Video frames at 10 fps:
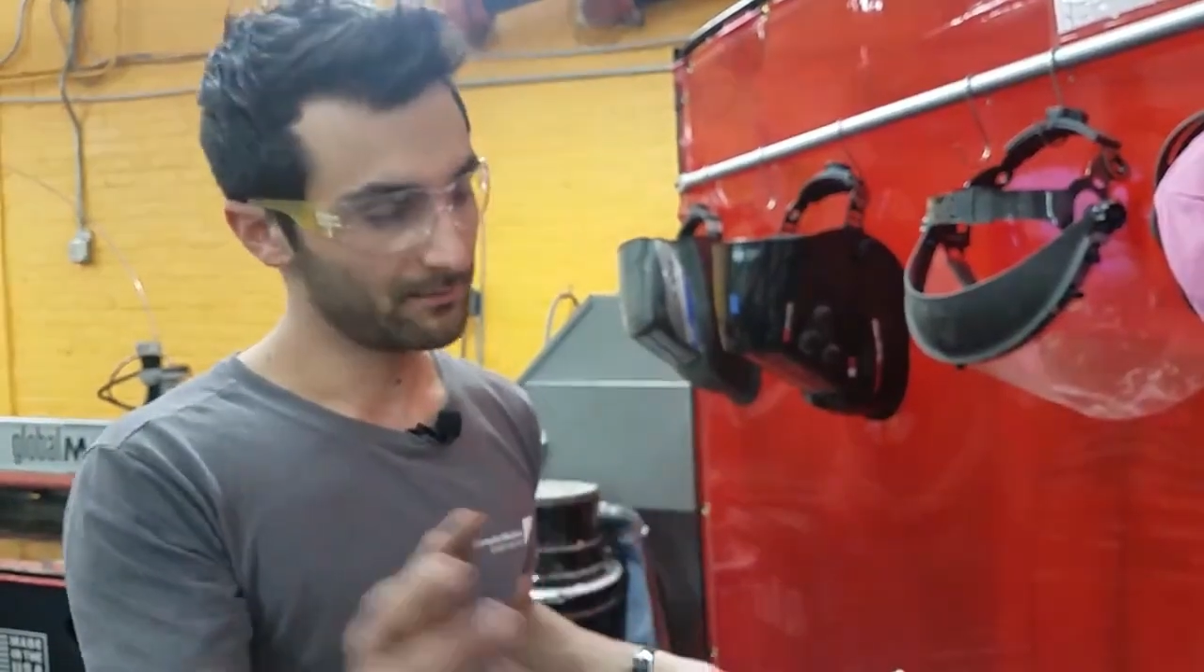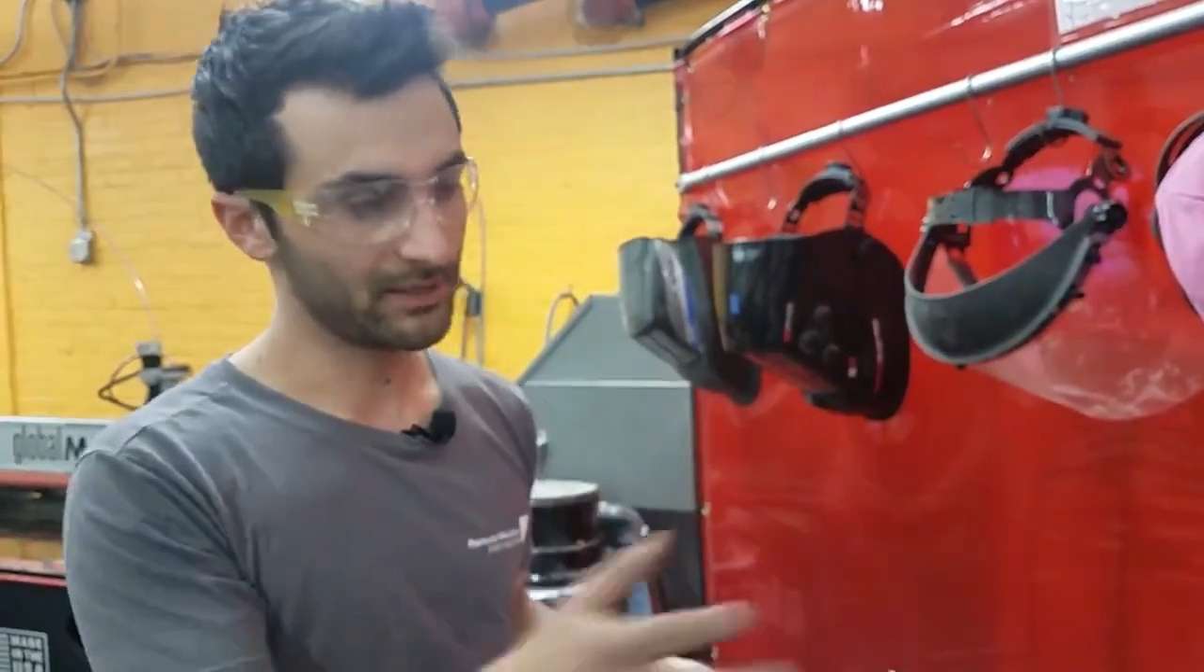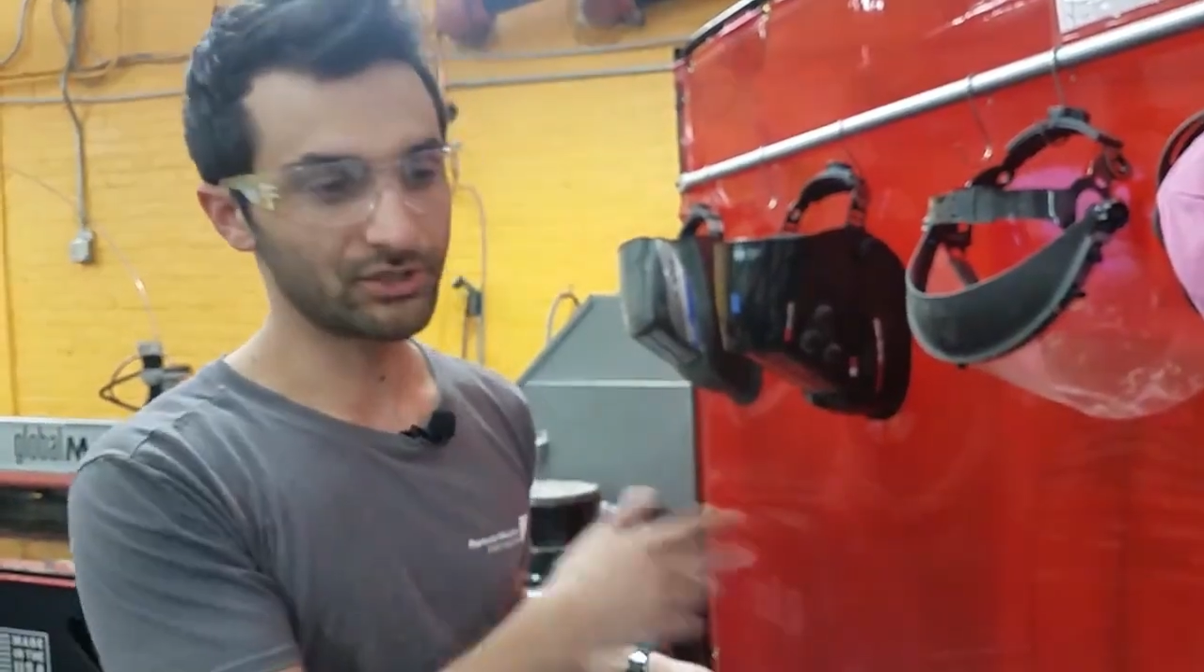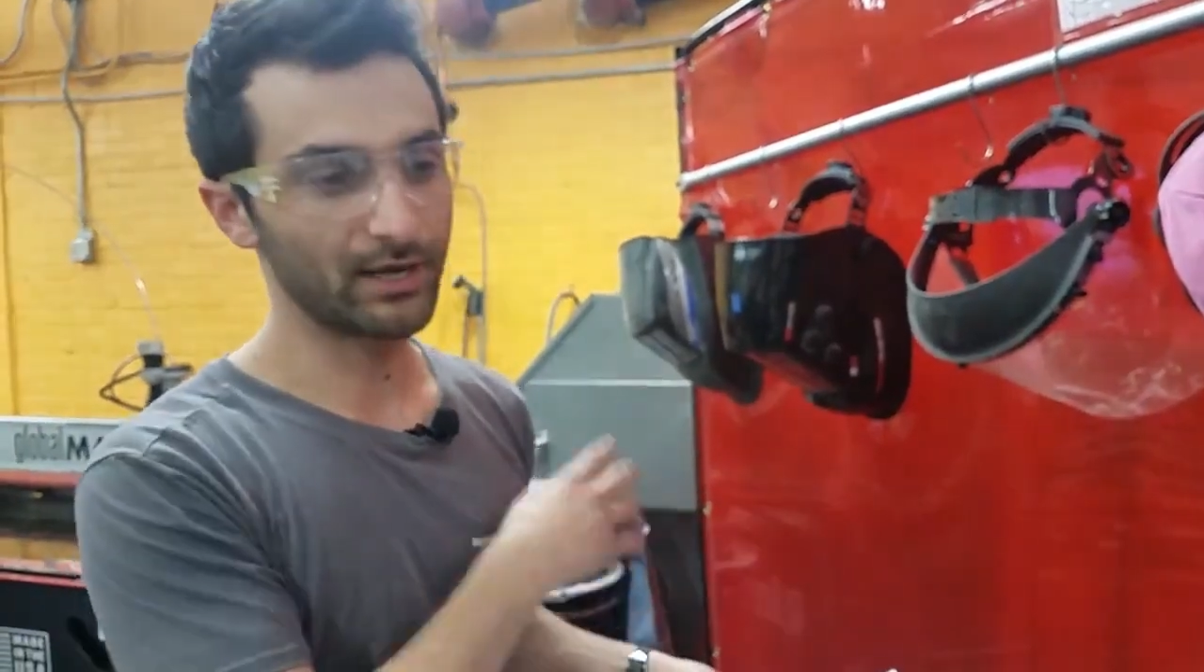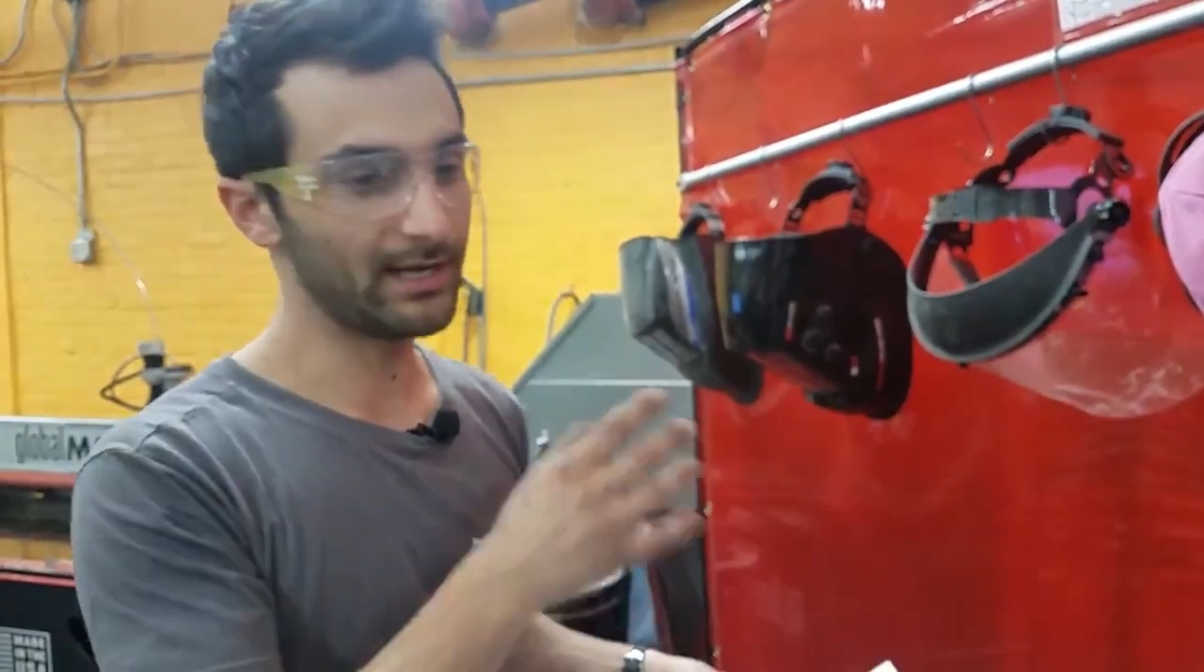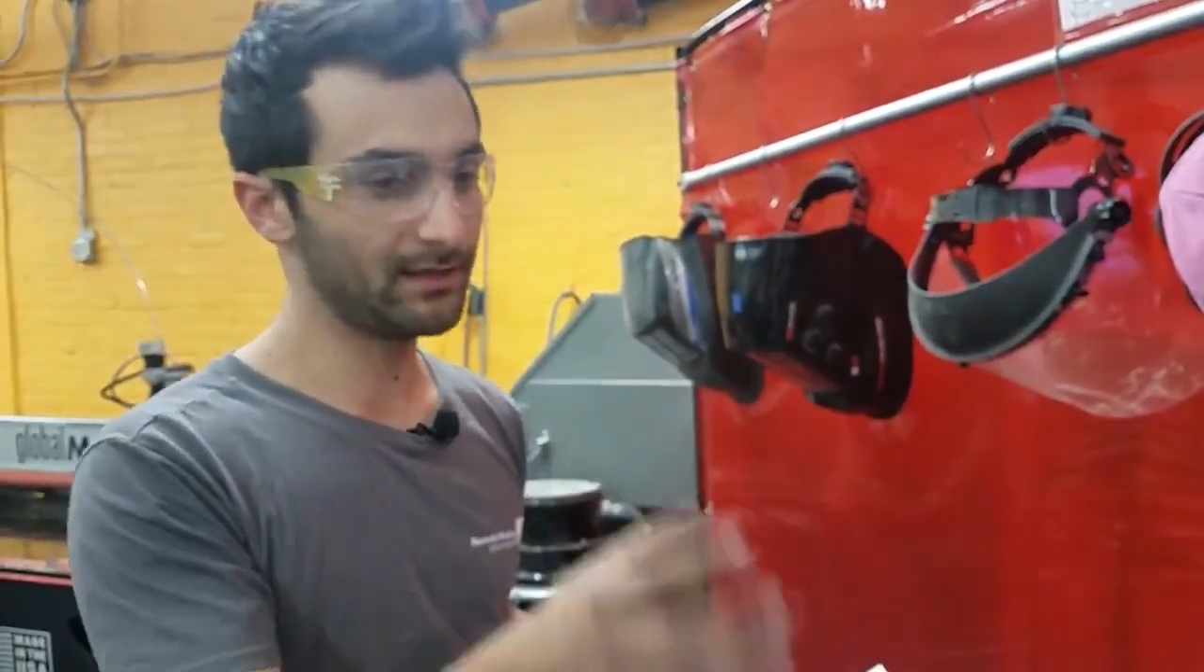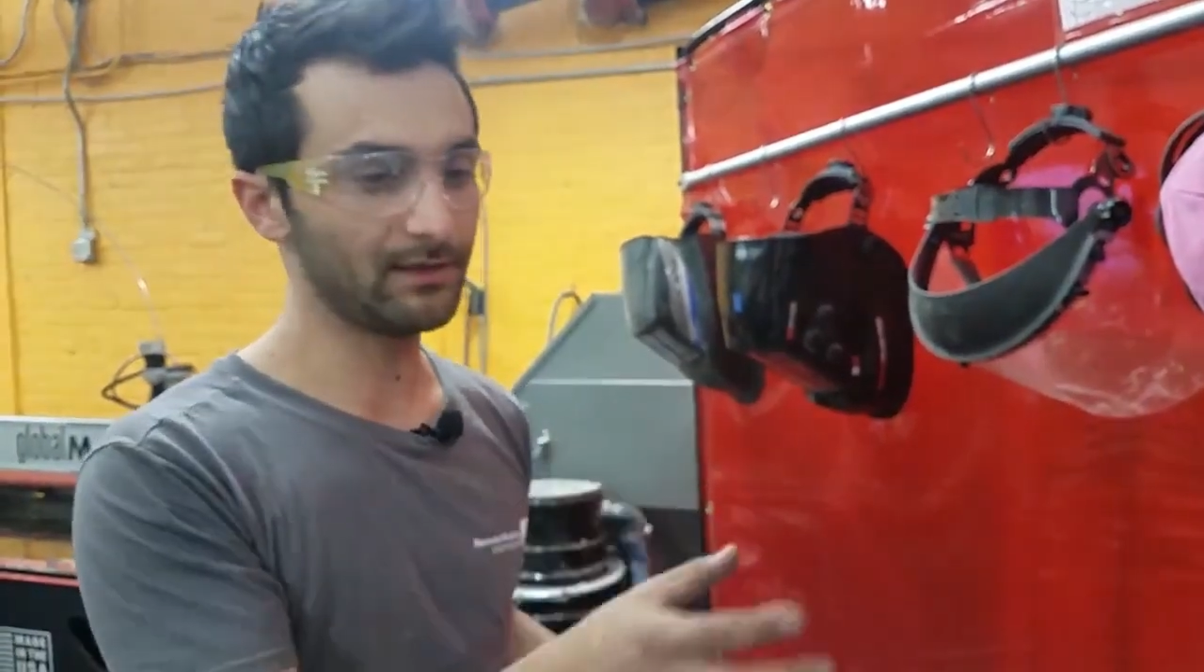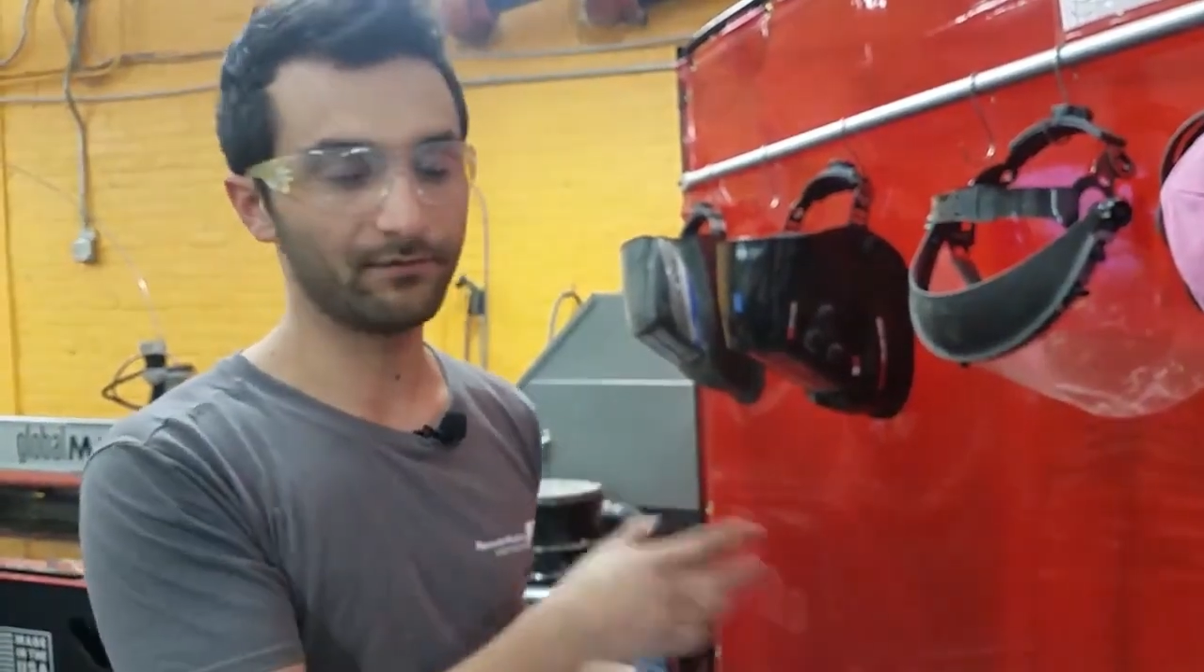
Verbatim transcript: make sure anything